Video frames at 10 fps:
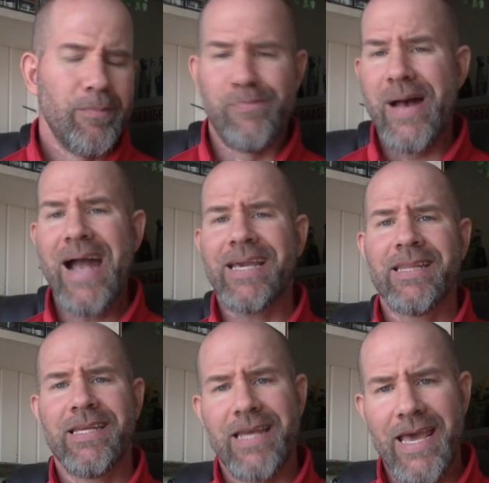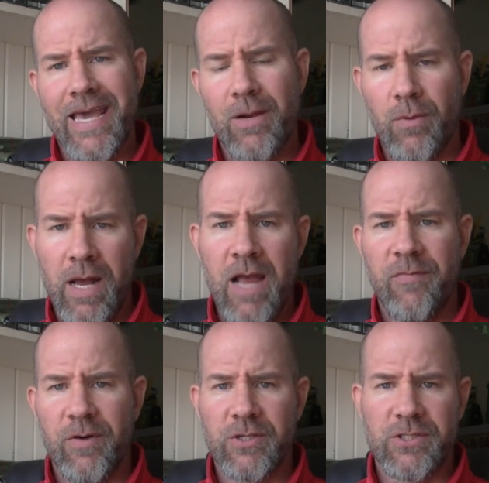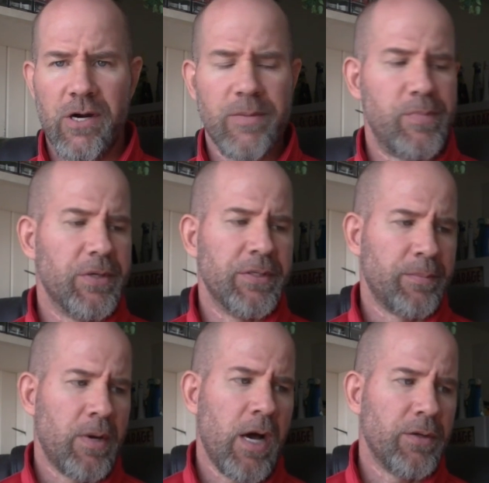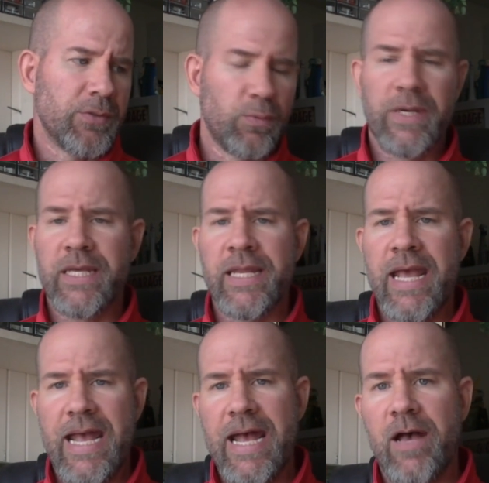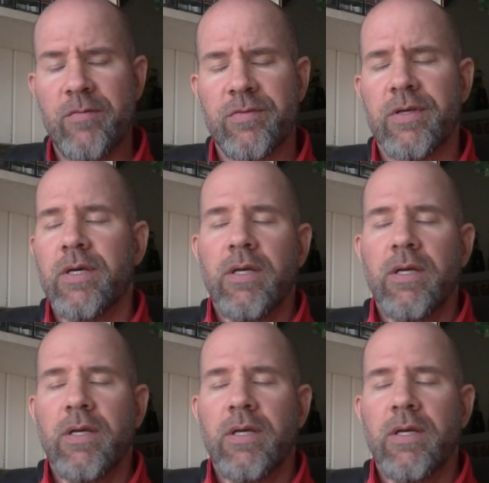Back in the day when I first started building models, we didn't have